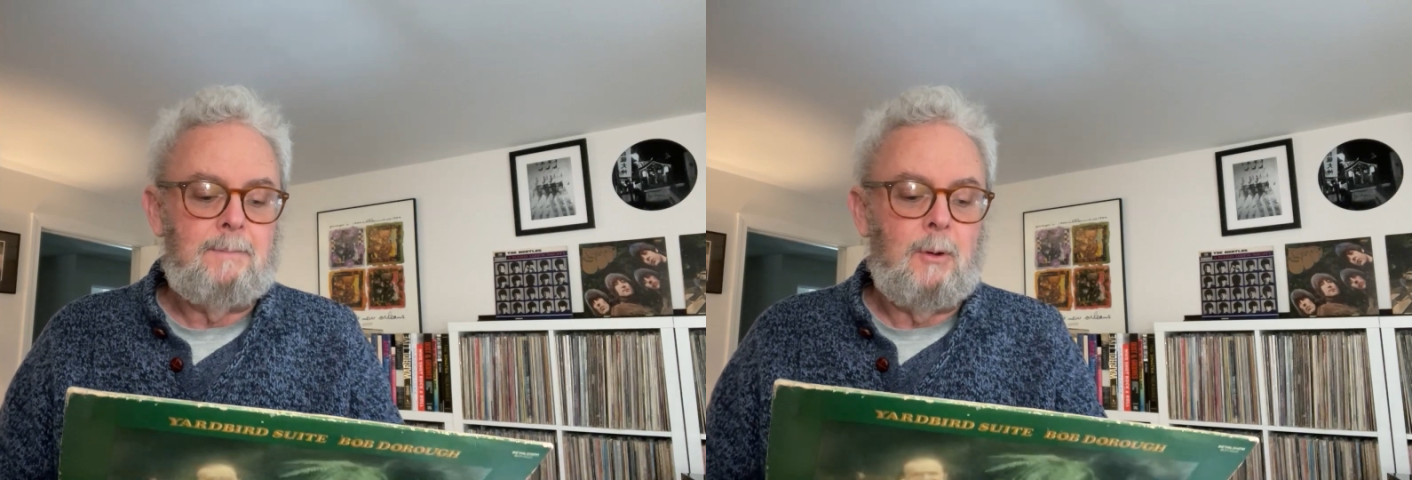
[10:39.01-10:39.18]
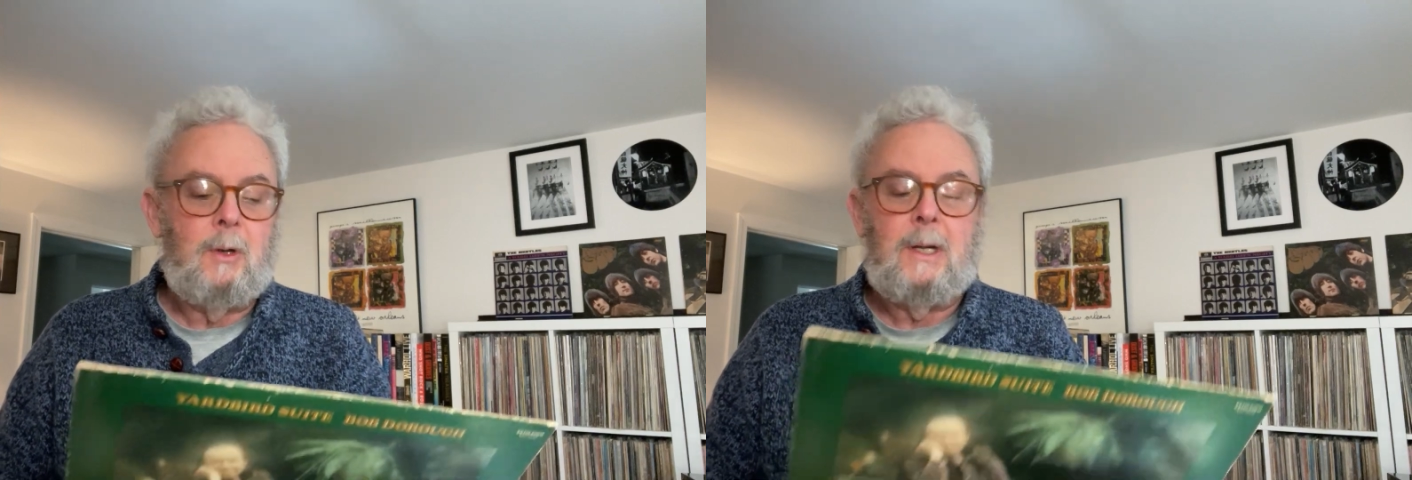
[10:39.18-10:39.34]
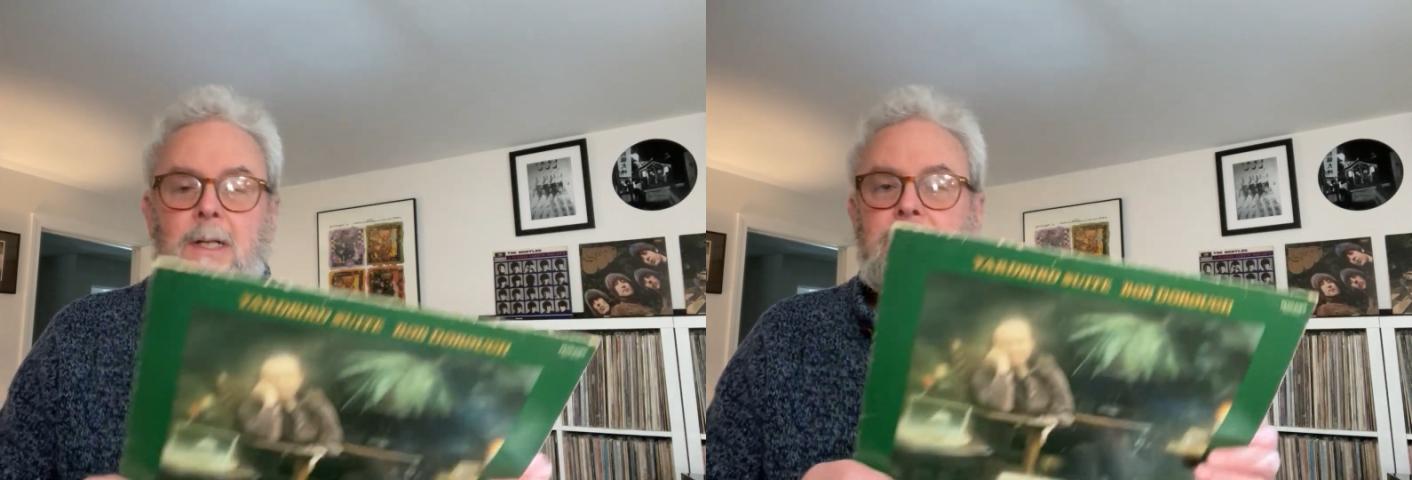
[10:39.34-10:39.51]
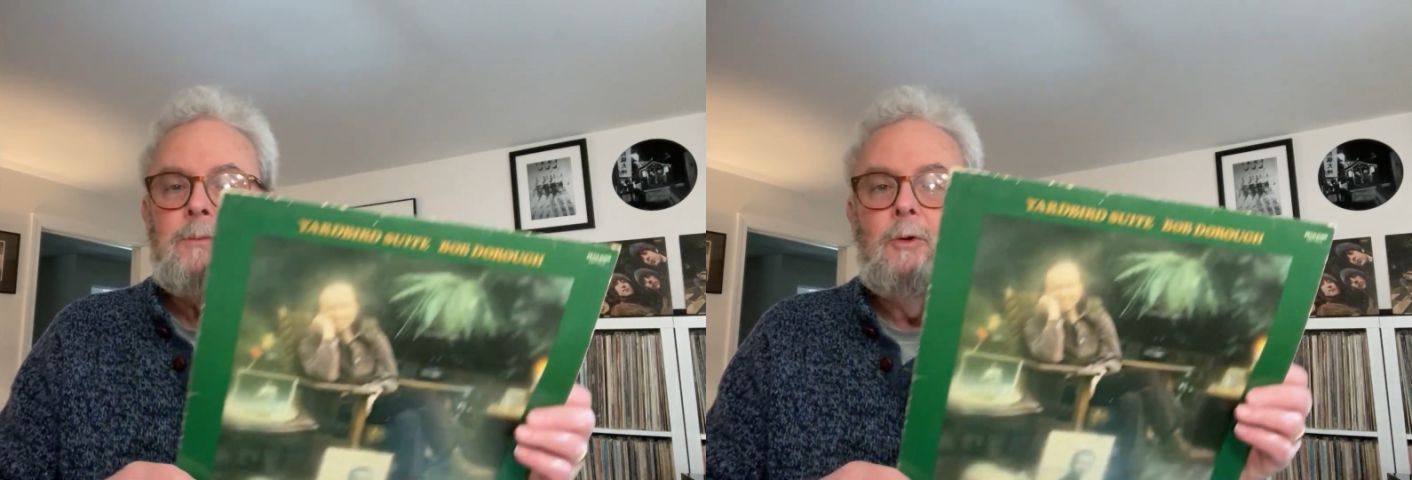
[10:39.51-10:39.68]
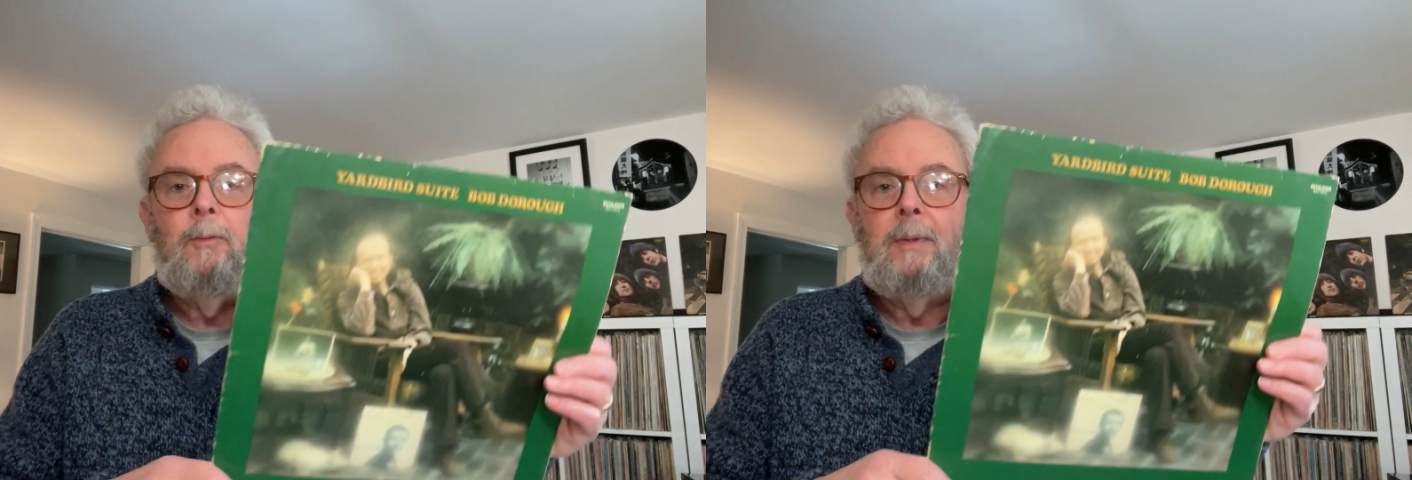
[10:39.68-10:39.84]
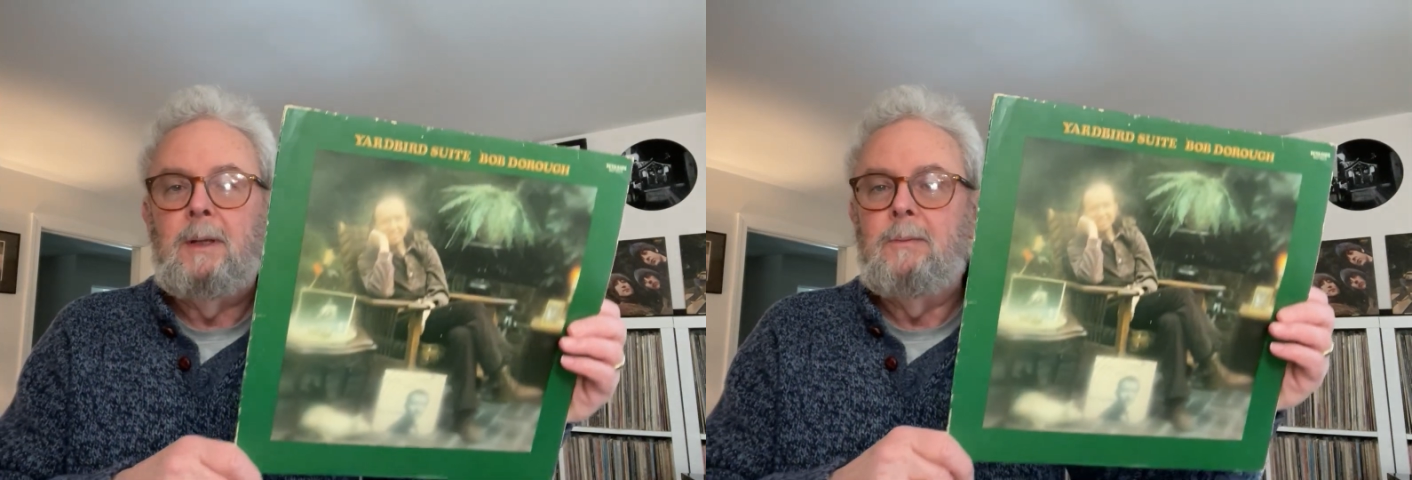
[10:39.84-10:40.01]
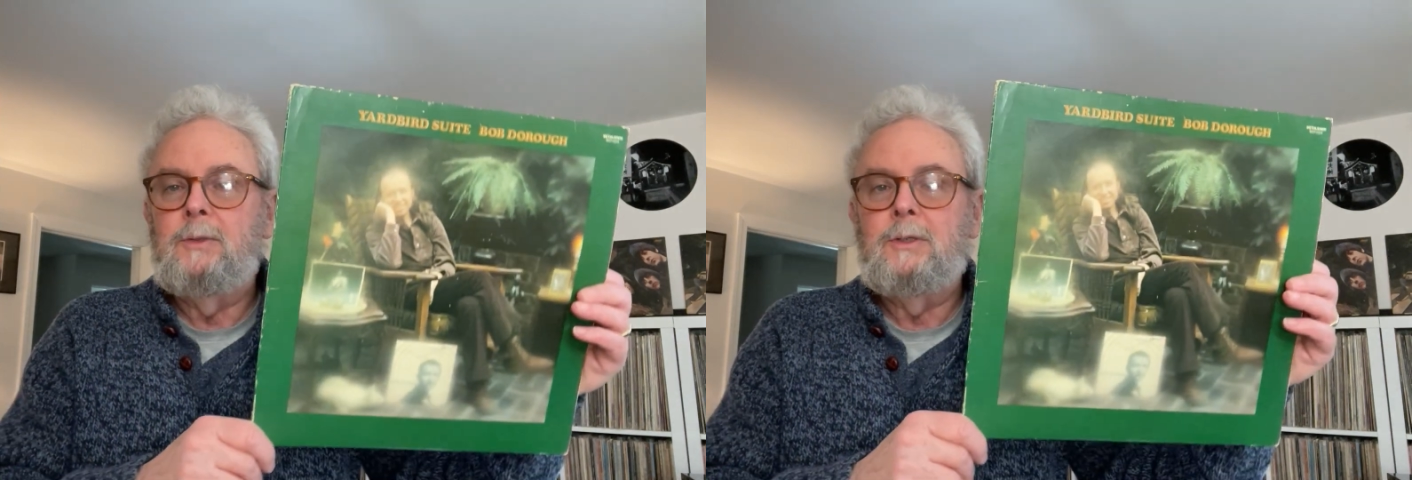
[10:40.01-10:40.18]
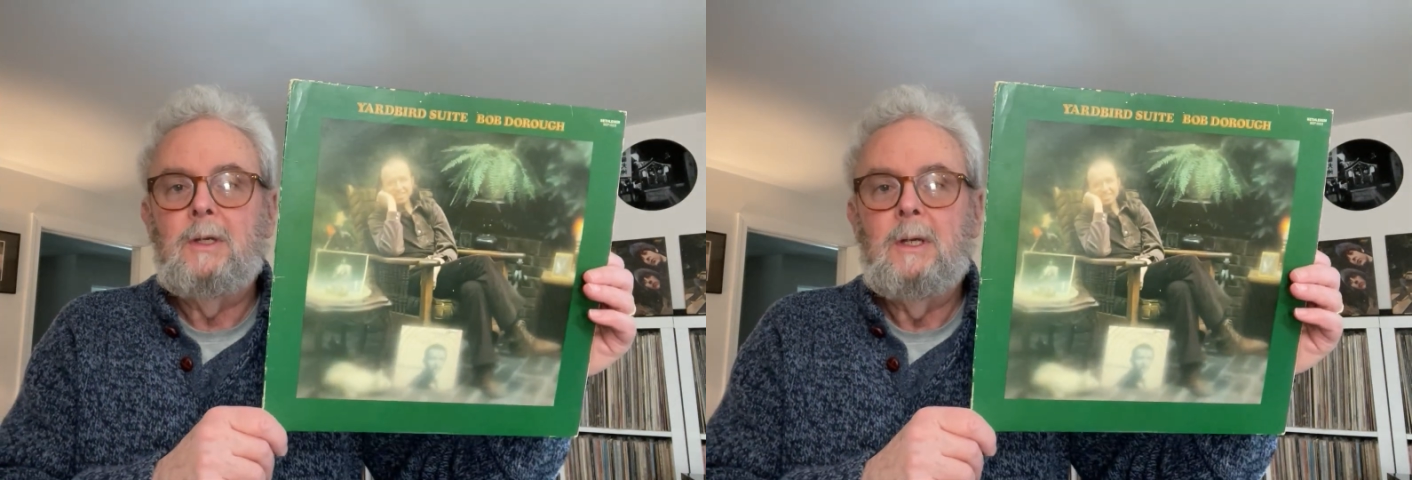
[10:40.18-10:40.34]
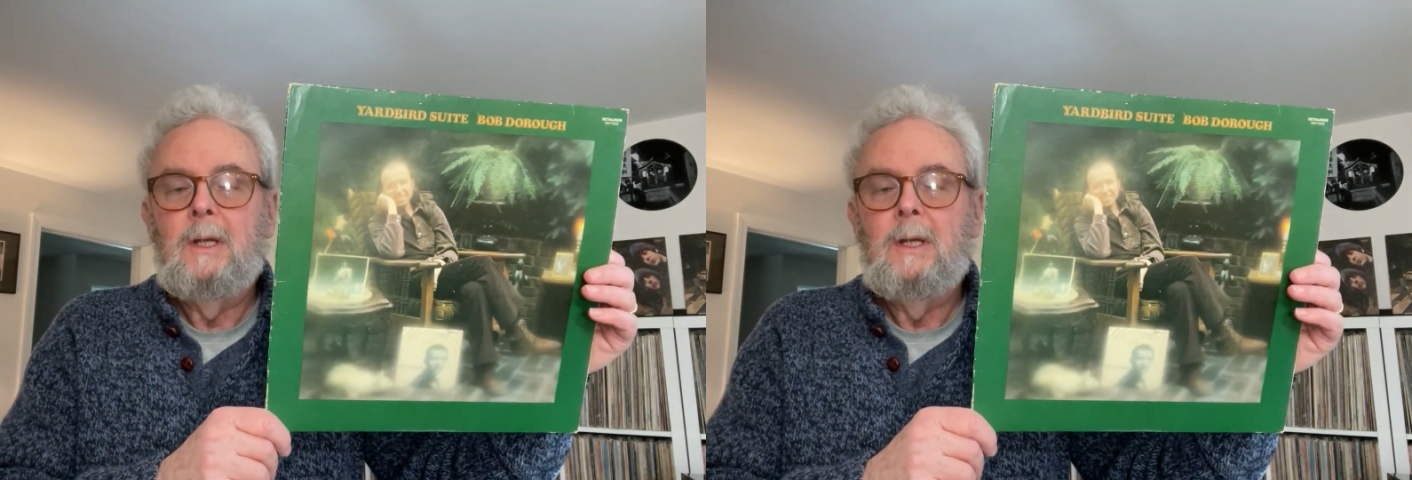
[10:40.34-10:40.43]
Polka Dots and Moonbeams.